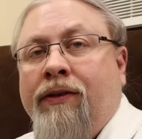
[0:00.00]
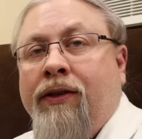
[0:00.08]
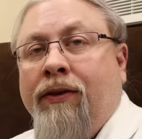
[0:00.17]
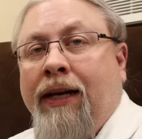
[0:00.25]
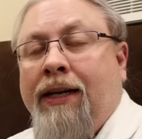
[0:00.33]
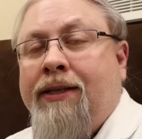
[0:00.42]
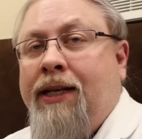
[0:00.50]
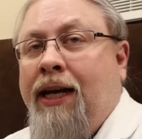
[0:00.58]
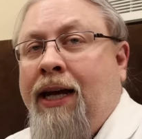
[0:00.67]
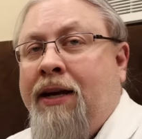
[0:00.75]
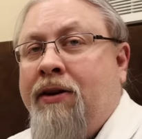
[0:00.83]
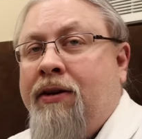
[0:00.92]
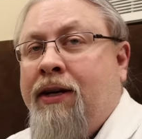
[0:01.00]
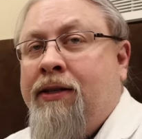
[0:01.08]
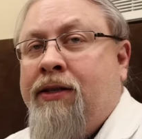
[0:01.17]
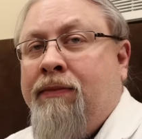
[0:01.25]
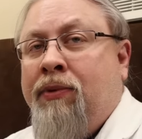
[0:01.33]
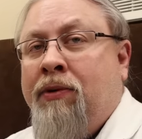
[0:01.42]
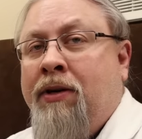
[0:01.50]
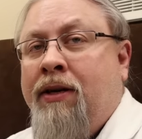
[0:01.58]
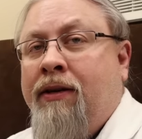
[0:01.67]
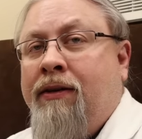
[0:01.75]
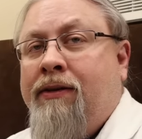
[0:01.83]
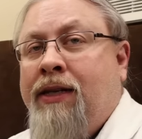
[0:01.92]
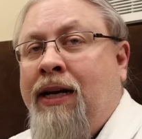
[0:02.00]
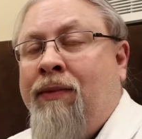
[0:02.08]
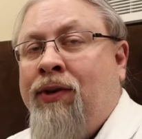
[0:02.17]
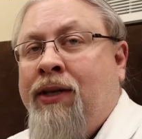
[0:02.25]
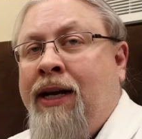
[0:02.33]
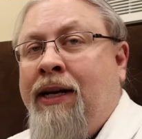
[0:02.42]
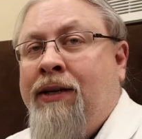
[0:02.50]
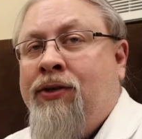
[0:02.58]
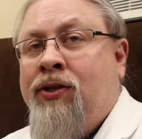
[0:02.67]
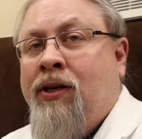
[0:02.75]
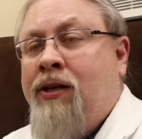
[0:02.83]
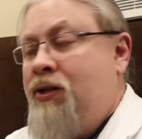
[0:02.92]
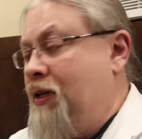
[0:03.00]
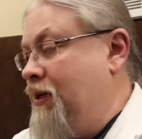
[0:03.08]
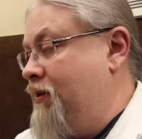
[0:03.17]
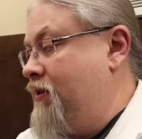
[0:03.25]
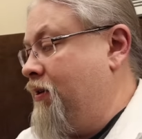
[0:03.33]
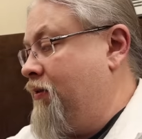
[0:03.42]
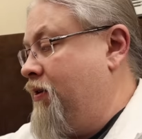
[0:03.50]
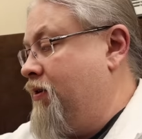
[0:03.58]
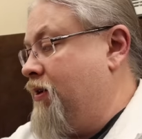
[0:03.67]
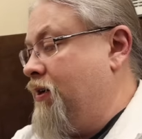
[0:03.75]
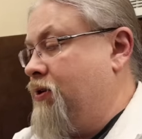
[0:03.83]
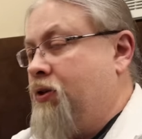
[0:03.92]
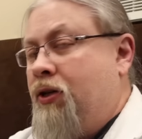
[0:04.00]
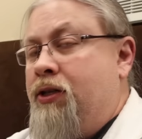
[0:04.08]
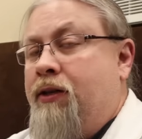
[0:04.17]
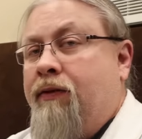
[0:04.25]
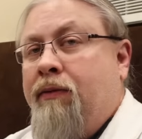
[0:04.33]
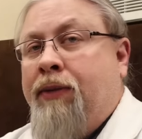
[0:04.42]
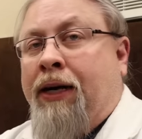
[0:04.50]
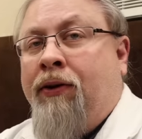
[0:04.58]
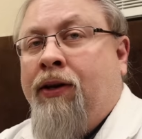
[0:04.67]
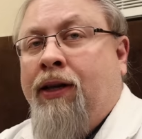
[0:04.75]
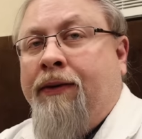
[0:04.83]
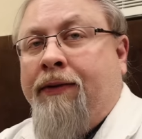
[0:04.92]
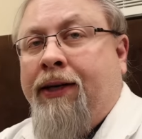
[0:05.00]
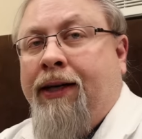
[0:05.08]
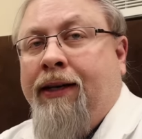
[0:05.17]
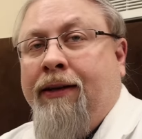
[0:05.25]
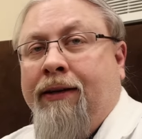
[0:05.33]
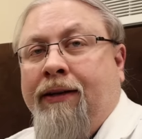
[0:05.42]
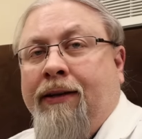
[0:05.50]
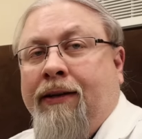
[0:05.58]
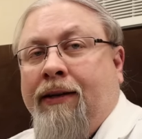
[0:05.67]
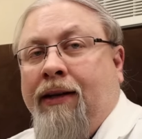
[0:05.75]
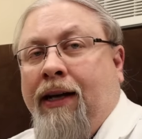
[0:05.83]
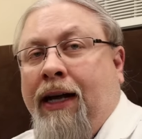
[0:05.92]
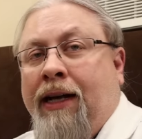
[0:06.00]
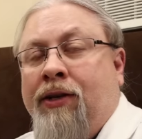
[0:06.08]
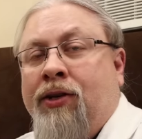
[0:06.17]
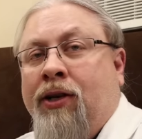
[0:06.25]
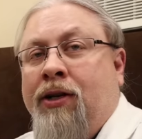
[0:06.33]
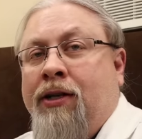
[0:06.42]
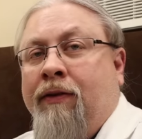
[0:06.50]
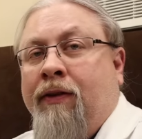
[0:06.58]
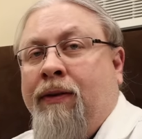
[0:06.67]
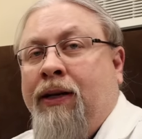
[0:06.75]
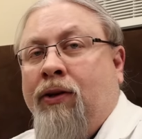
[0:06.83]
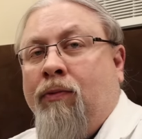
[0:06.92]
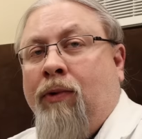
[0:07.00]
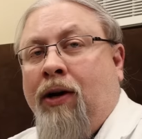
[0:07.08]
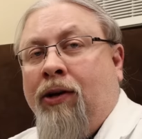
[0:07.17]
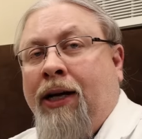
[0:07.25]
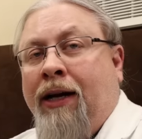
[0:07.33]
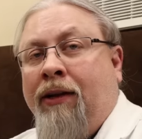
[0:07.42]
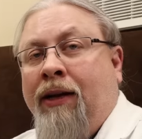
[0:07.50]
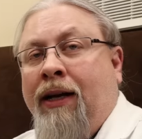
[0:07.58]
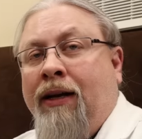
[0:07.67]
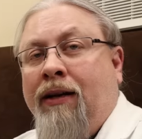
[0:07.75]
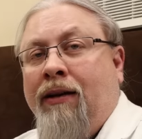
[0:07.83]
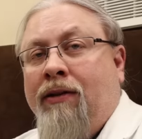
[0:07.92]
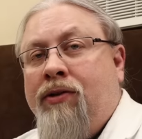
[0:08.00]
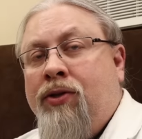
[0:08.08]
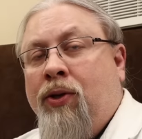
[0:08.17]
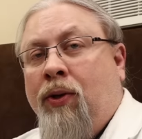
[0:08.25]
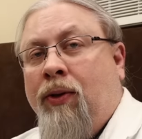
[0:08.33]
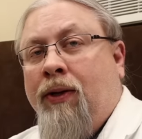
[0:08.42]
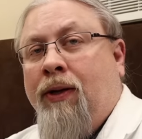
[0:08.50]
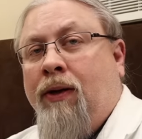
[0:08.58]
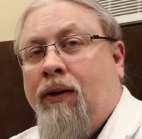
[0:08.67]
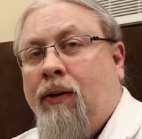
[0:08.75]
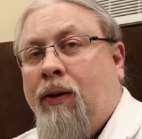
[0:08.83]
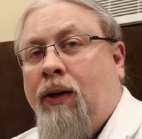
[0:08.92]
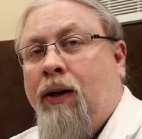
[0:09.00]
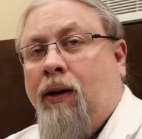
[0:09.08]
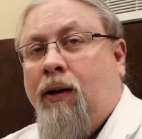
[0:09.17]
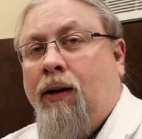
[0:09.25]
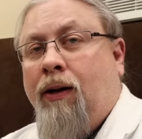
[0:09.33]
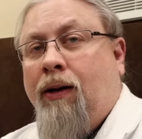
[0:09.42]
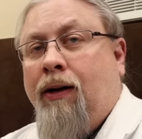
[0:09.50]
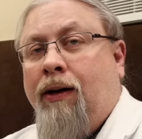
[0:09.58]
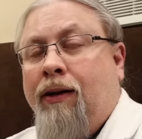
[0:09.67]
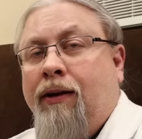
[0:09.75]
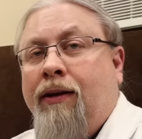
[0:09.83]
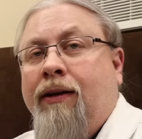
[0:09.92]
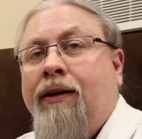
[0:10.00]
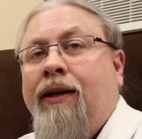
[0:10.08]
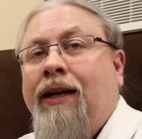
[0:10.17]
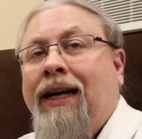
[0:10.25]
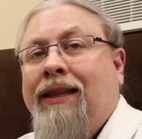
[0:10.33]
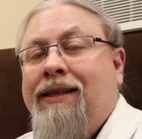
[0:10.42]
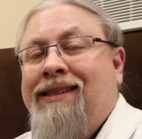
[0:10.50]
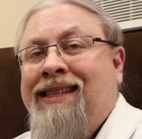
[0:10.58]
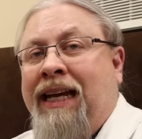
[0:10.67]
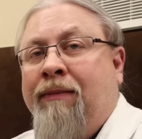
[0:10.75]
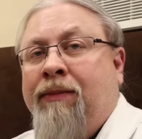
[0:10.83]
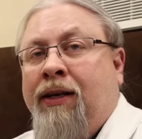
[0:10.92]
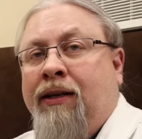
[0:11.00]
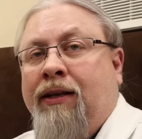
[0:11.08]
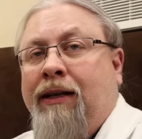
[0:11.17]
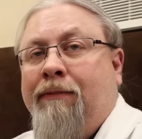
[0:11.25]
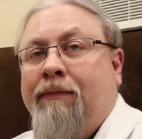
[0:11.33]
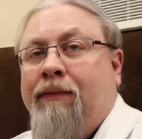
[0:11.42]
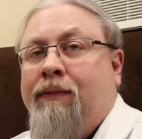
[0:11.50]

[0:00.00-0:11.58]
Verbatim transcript: So yes, the Anker does support simultaneous charging, so you can charge it from power delivery and charge it from either wall outlet, solar, or your car at the same time.